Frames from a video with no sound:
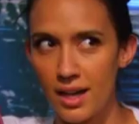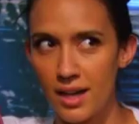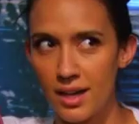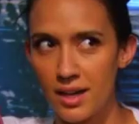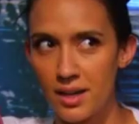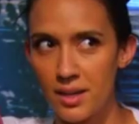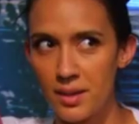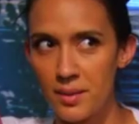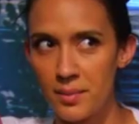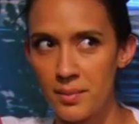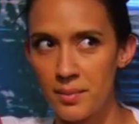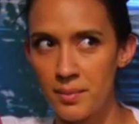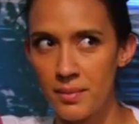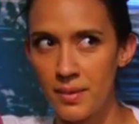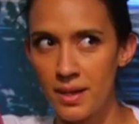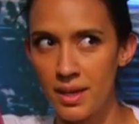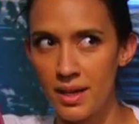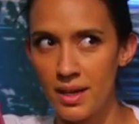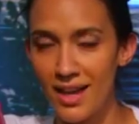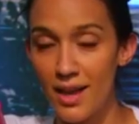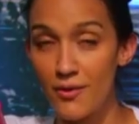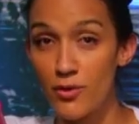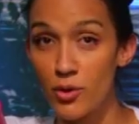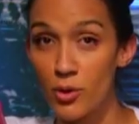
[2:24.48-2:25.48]
Um,
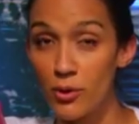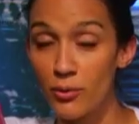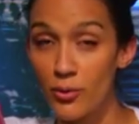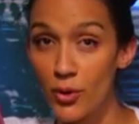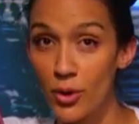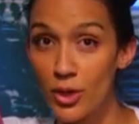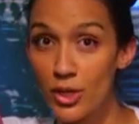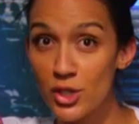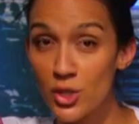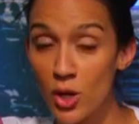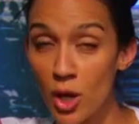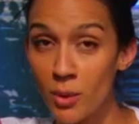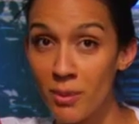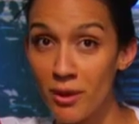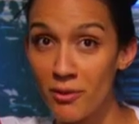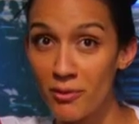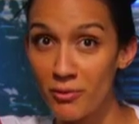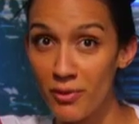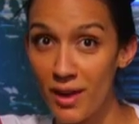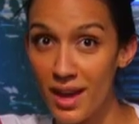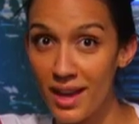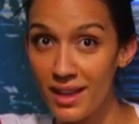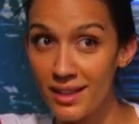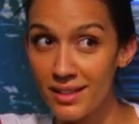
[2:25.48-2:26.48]
if you're referring to on my
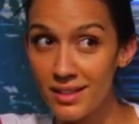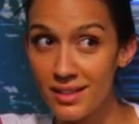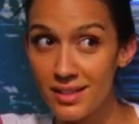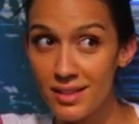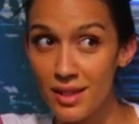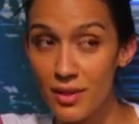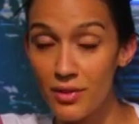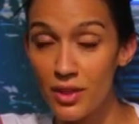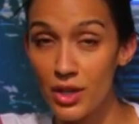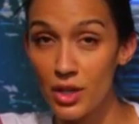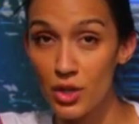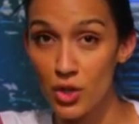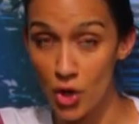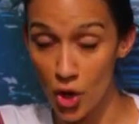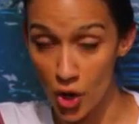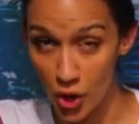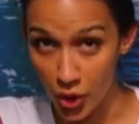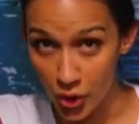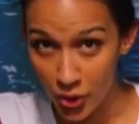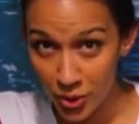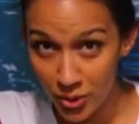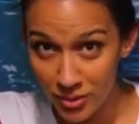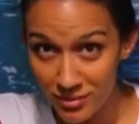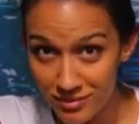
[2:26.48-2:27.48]
face, then
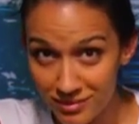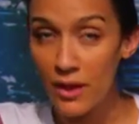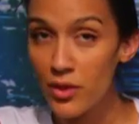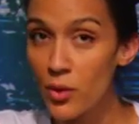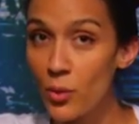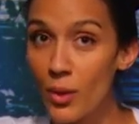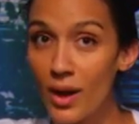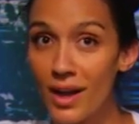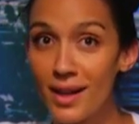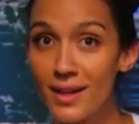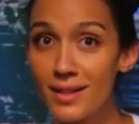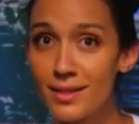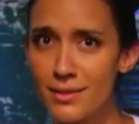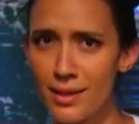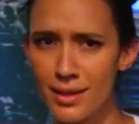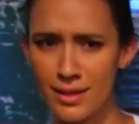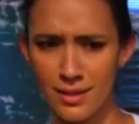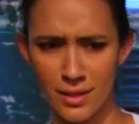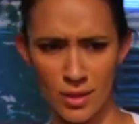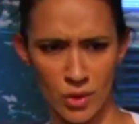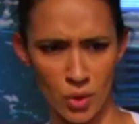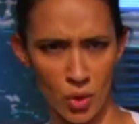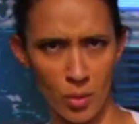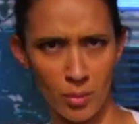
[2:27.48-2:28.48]
no. Otherwise,
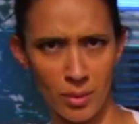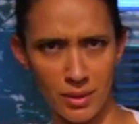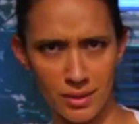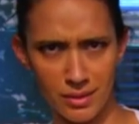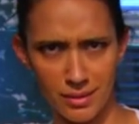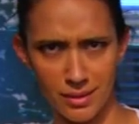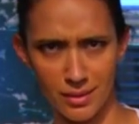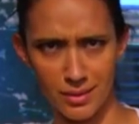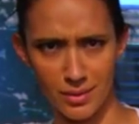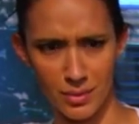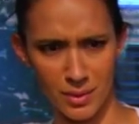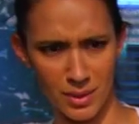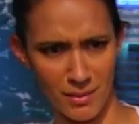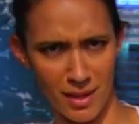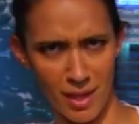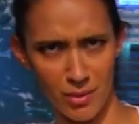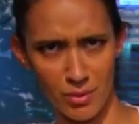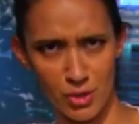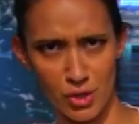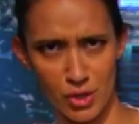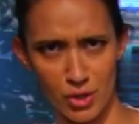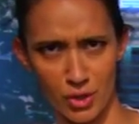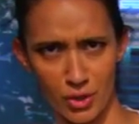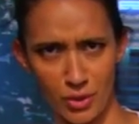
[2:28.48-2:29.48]
that's none of your business. What's the
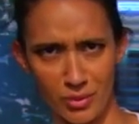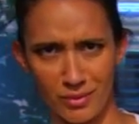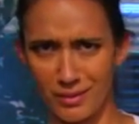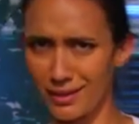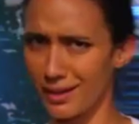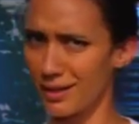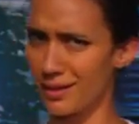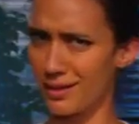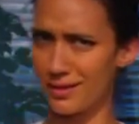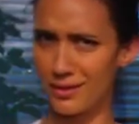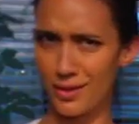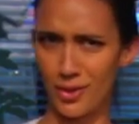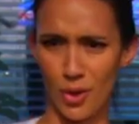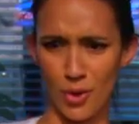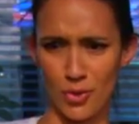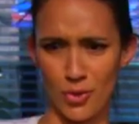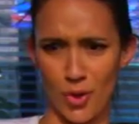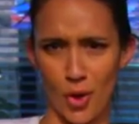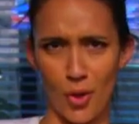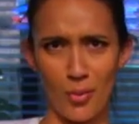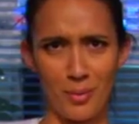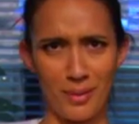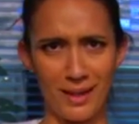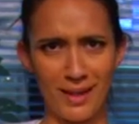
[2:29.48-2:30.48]
matter with you? You
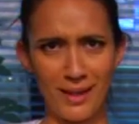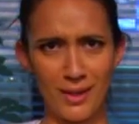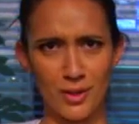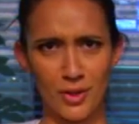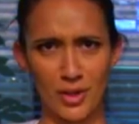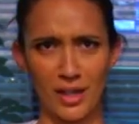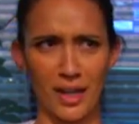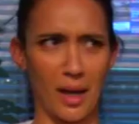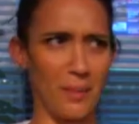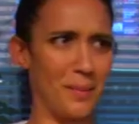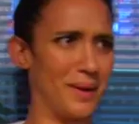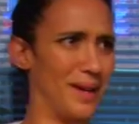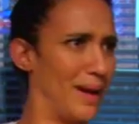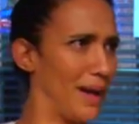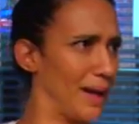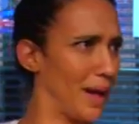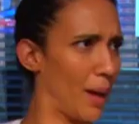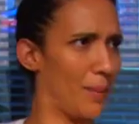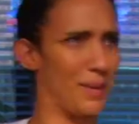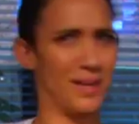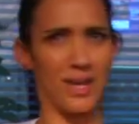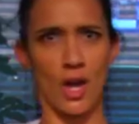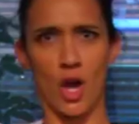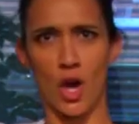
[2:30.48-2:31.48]
don't know me. Come in,
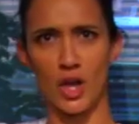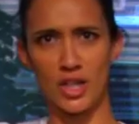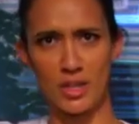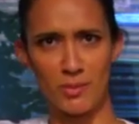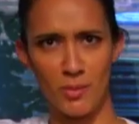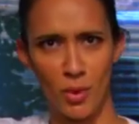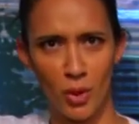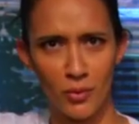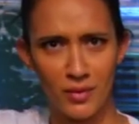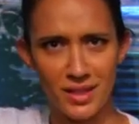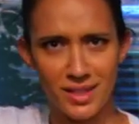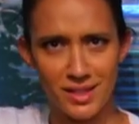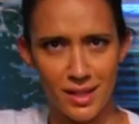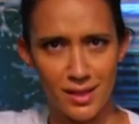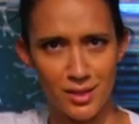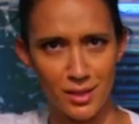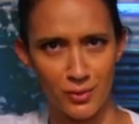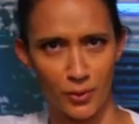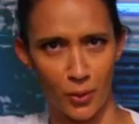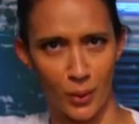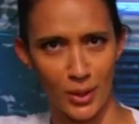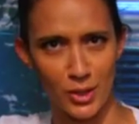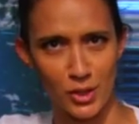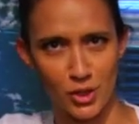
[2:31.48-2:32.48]
come in here asking me all these
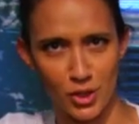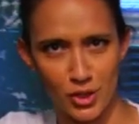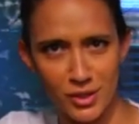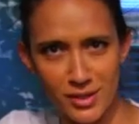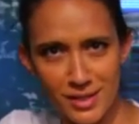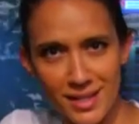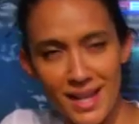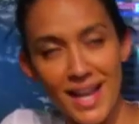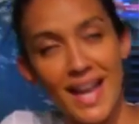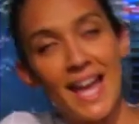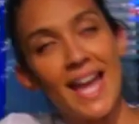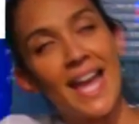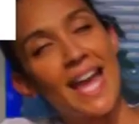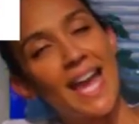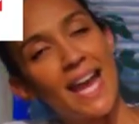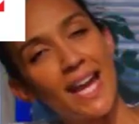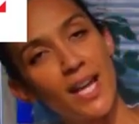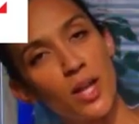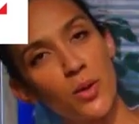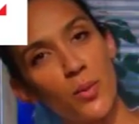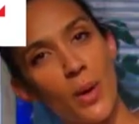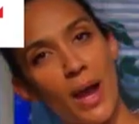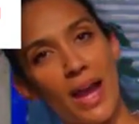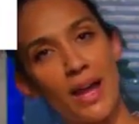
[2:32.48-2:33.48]
sensitive questions.
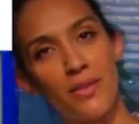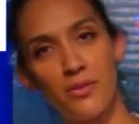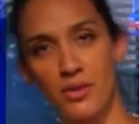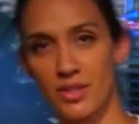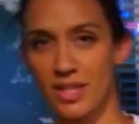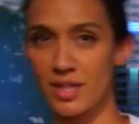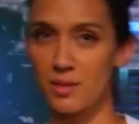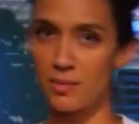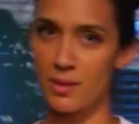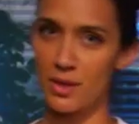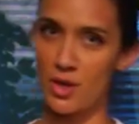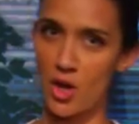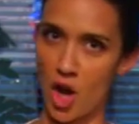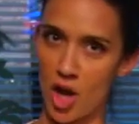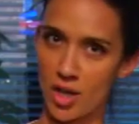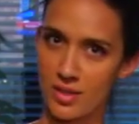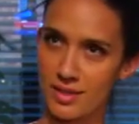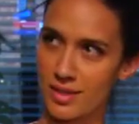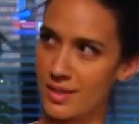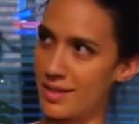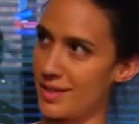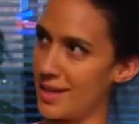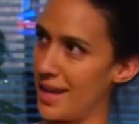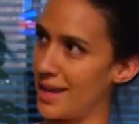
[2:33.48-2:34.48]
Anyway, this has been
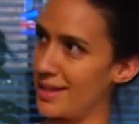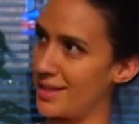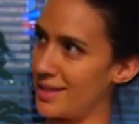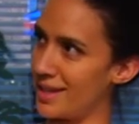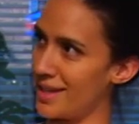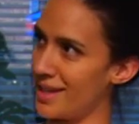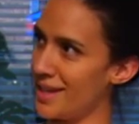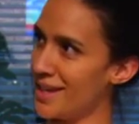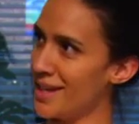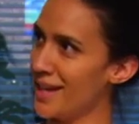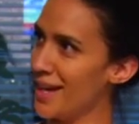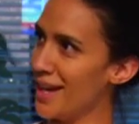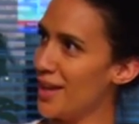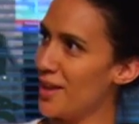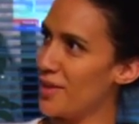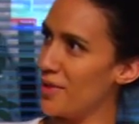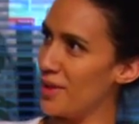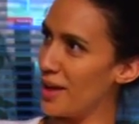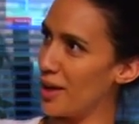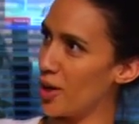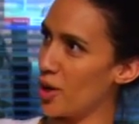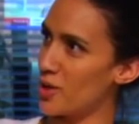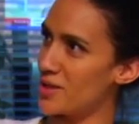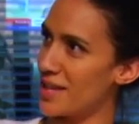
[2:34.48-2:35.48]
Ask Stacey.
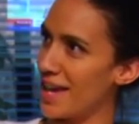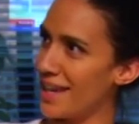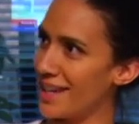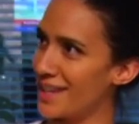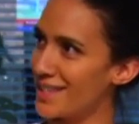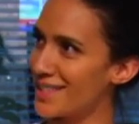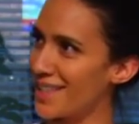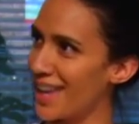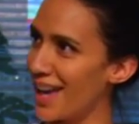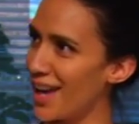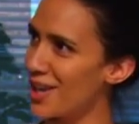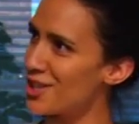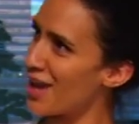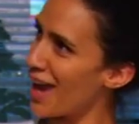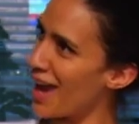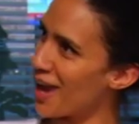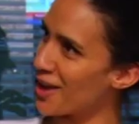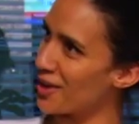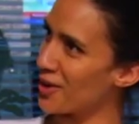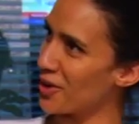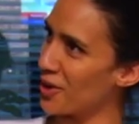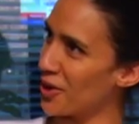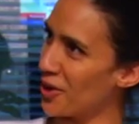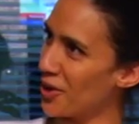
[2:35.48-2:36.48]
There goes Alex Caige.
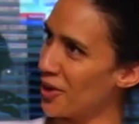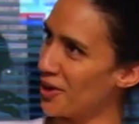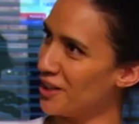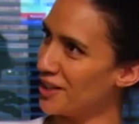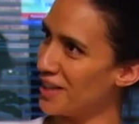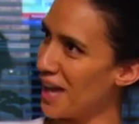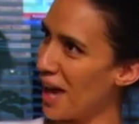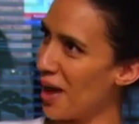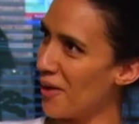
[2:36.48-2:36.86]
Hey, girl.